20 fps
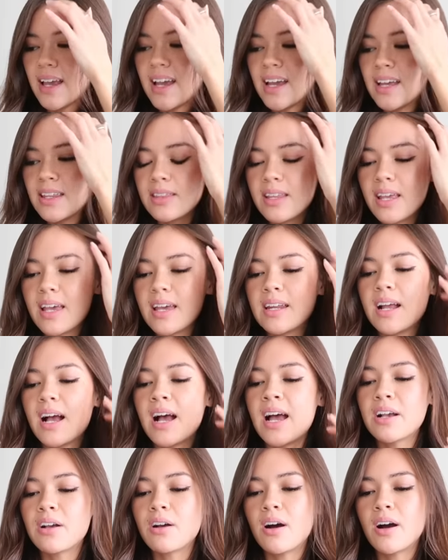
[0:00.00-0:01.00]
And then
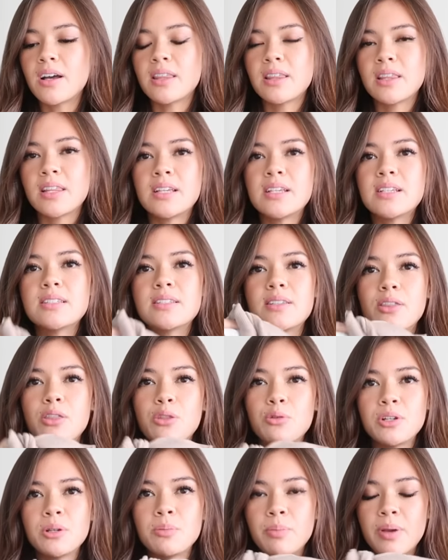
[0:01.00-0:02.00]
I got these
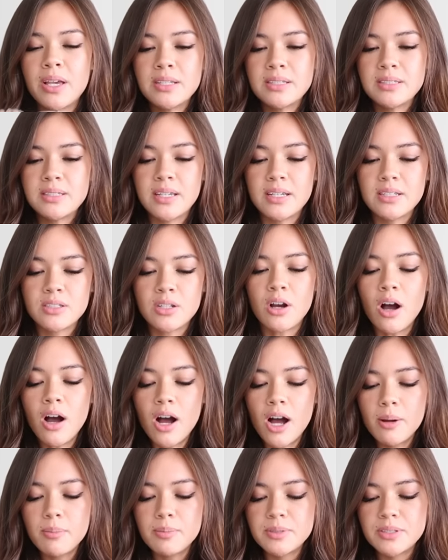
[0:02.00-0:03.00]
three basic
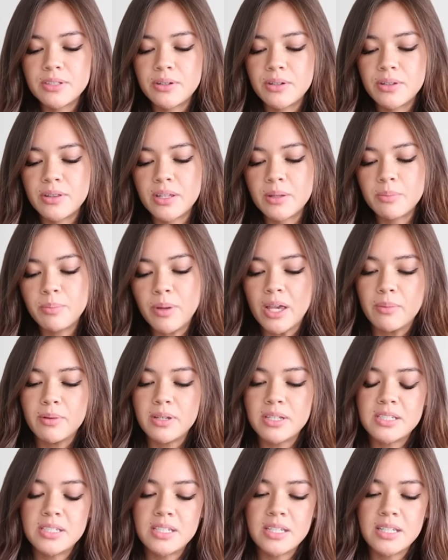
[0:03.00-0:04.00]
tops. They're the
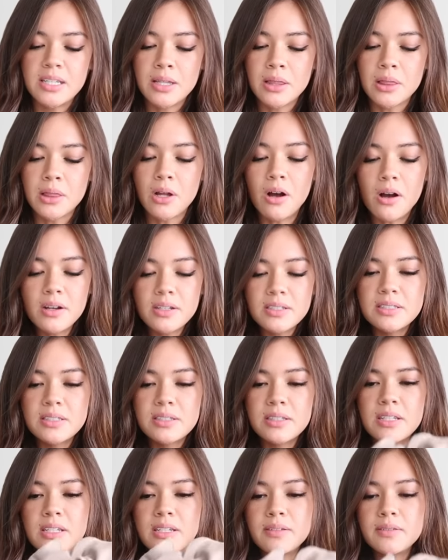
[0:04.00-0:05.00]
baby tee long
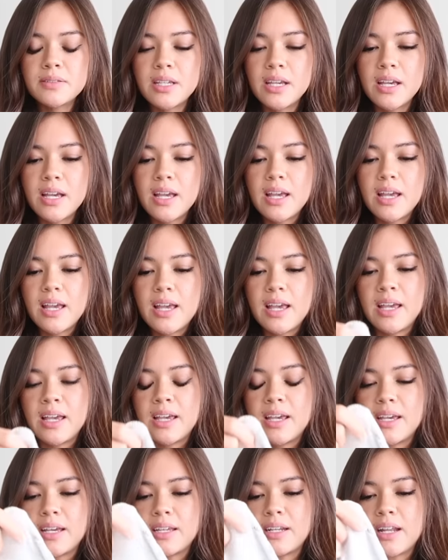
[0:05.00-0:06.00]
sleeves
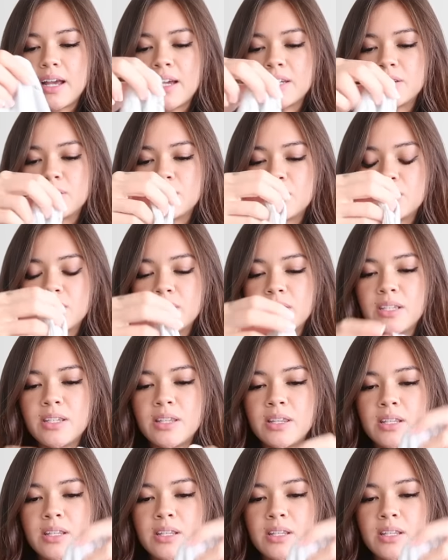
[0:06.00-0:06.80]
and I just see